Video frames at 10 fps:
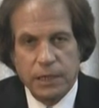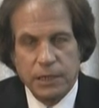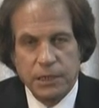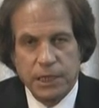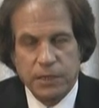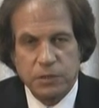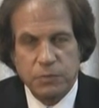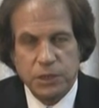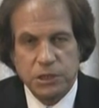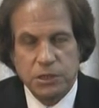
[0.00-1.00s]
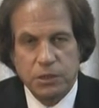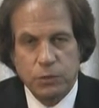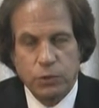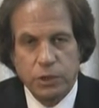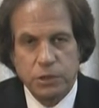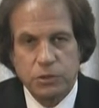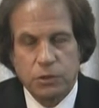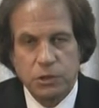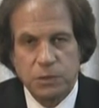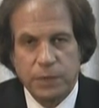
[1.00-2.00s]
And Carolyn Meese in her work
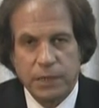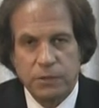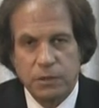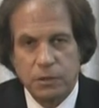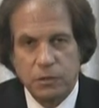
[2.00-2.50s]
talks about